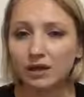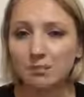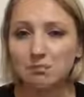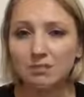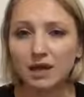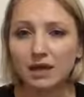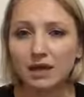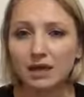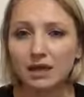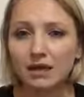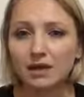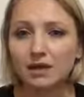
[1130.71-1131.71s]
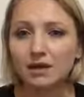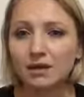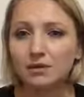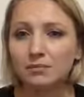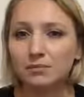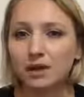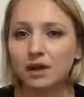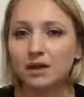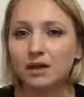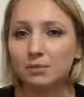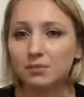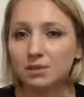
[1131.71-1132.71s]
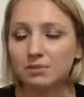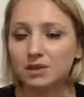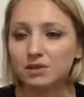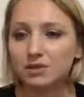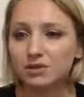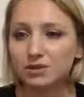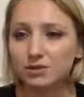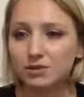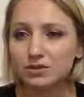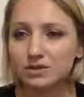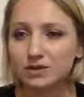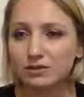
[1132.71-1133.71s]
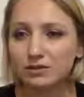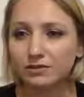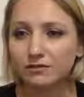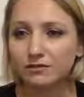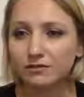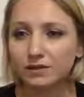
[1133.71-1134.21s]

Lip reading: and making a commitment to yourself,